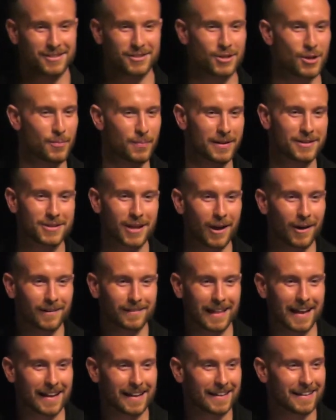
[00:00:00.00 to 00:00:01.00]
stupid
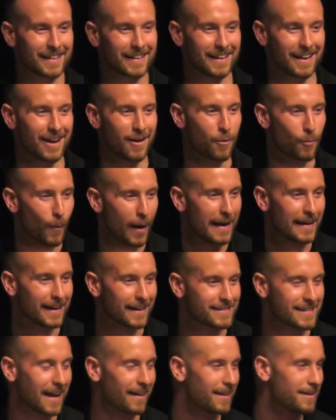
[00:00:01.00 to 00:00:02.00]
joke like you know waiting to
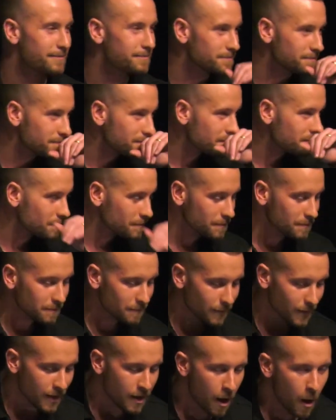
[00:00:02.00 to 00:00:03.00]
tell it
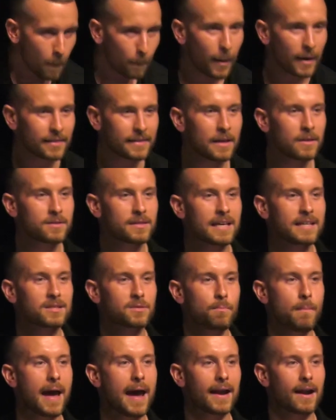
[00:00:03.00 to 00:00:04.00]
but th- these
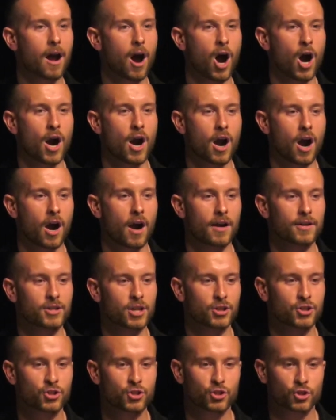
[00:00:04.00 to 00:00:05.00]
men are, are
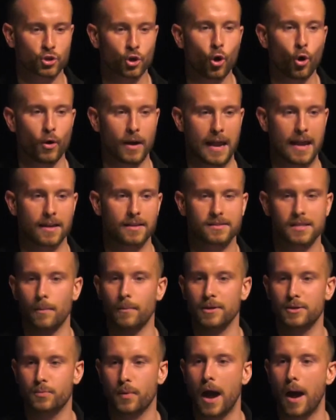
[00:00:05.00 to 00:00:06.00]
destroying
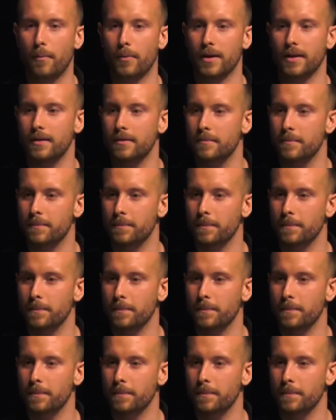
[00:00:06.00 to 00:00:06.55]
someone's property